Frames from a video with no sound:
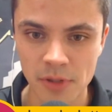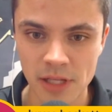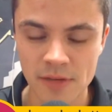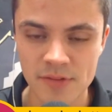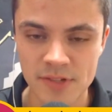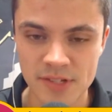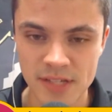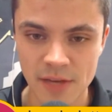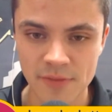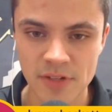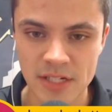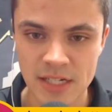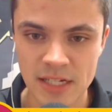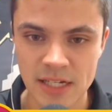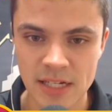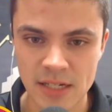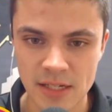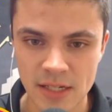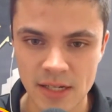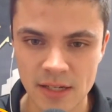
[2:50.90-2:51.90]
I believe
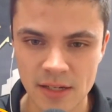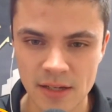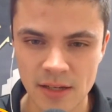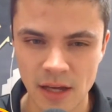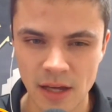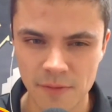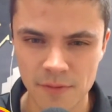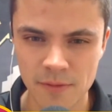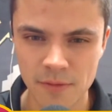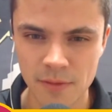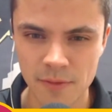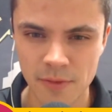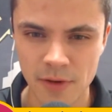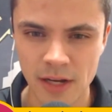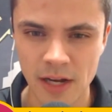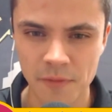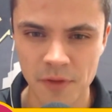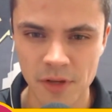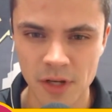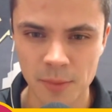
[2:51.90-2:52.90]
17 did. If
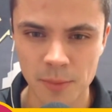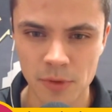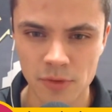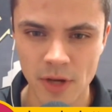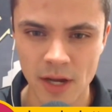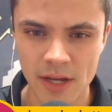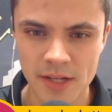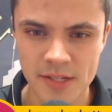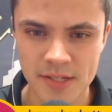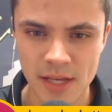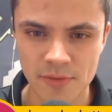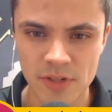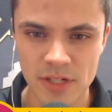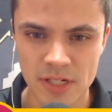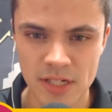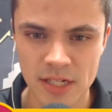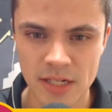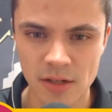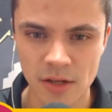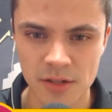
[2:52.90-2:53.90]
I got the number right,
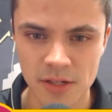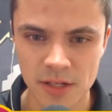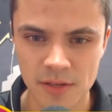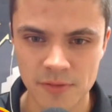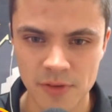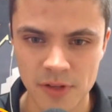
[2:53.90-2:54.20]
17 on